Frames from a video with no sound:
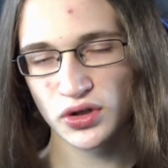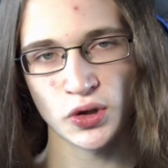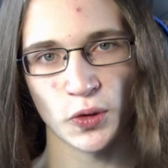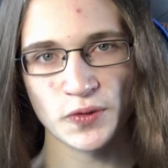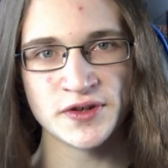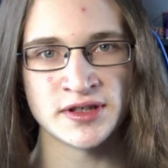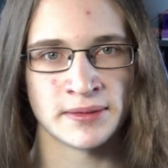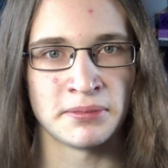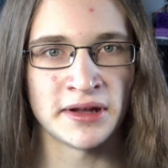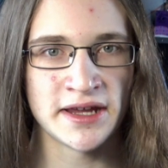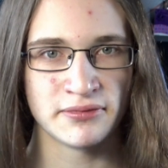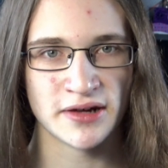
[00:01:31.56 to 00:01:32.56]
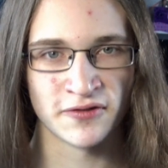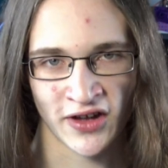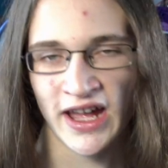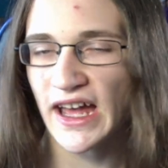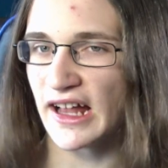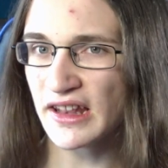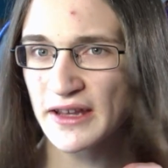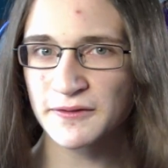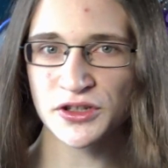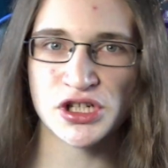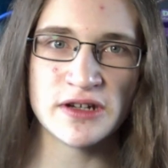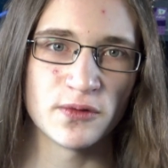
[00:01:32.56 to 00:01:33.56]
toys to play with and leave
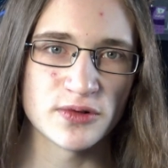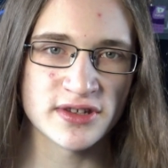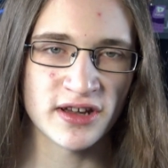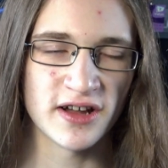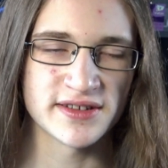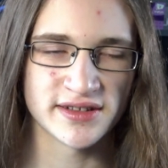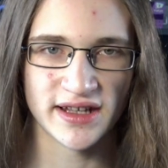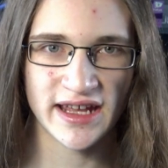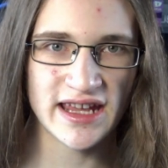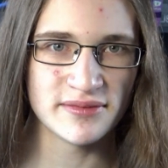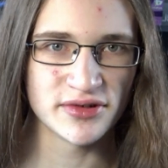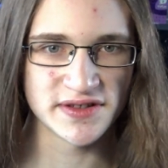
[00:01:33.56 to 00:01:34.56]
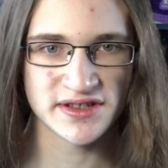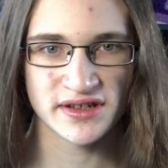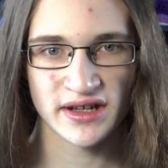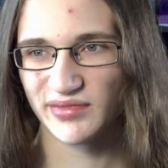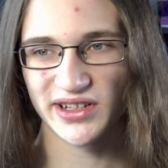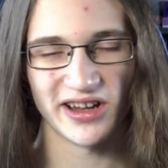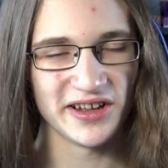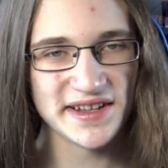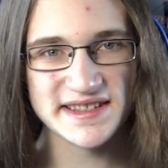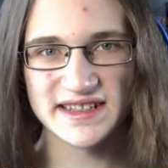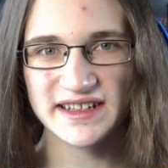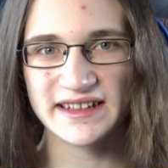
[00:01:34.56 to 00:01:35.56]
the GeForce cards to the gamers. But
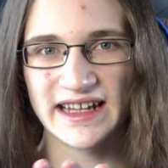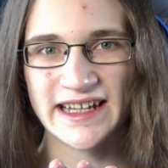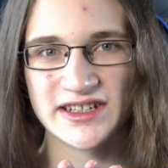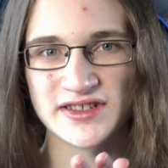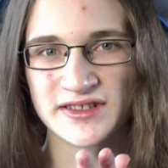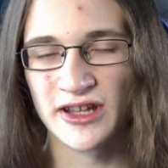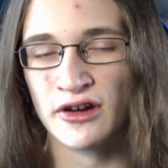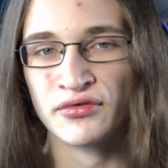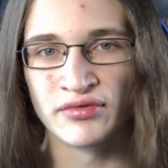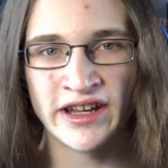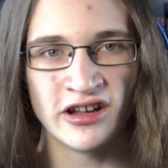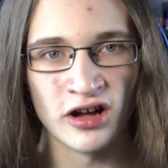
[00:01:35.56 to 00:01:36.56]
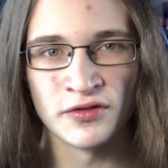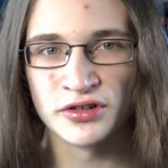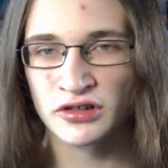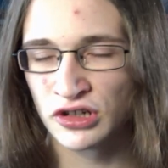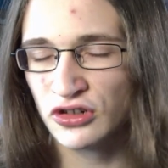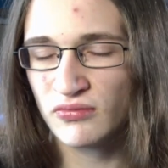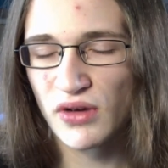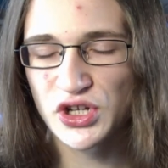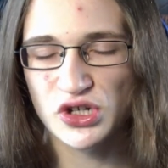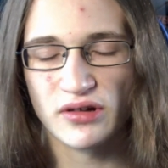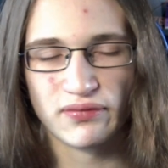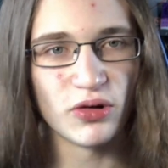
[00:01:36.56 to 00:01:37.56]
honestly, they just don't really offer too
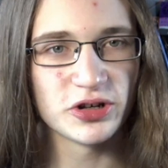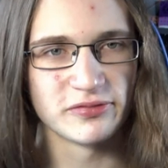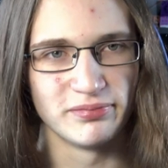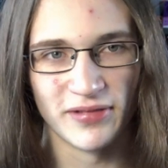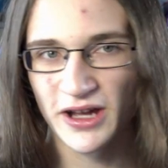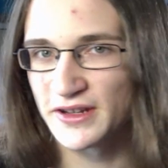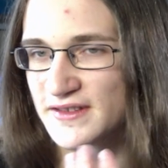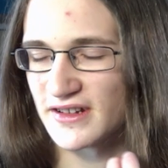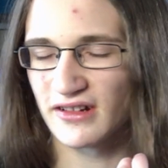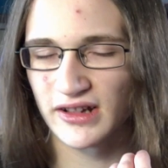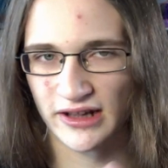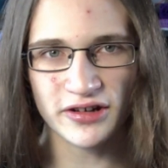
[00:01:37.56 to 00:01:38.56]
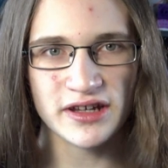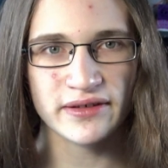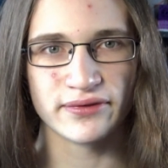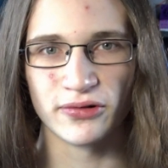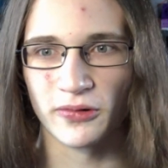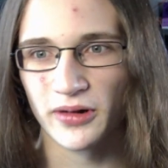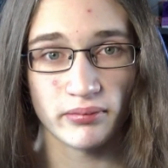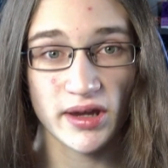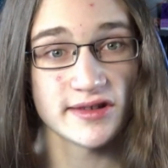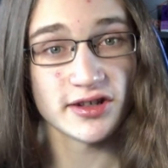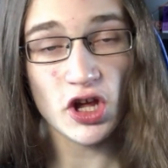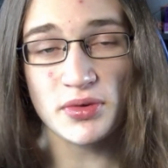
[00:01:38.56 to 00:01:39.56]
much of what miners are looking for,
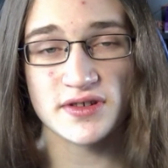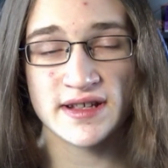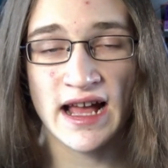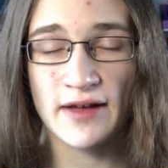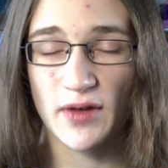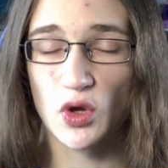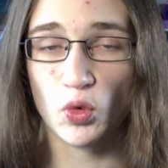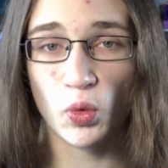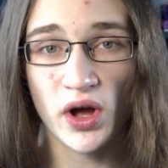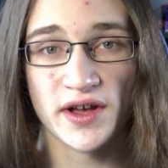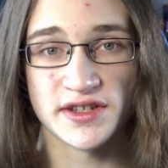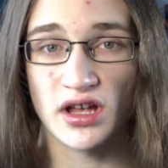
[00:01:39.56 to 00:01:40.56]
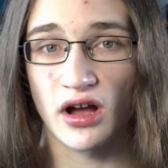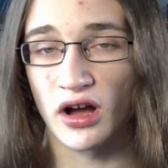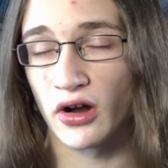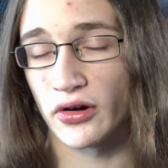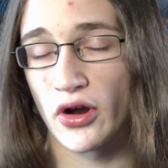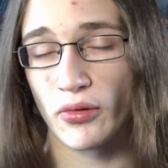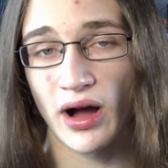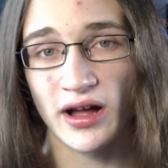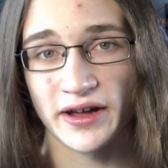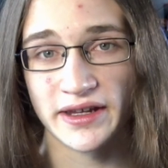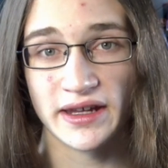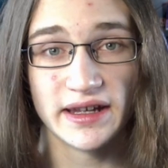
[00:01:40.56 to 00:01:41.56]
because not only does it have a worse
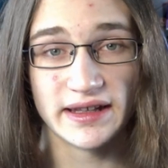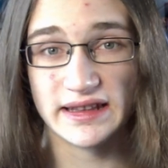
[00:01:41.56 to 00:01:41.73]
ROI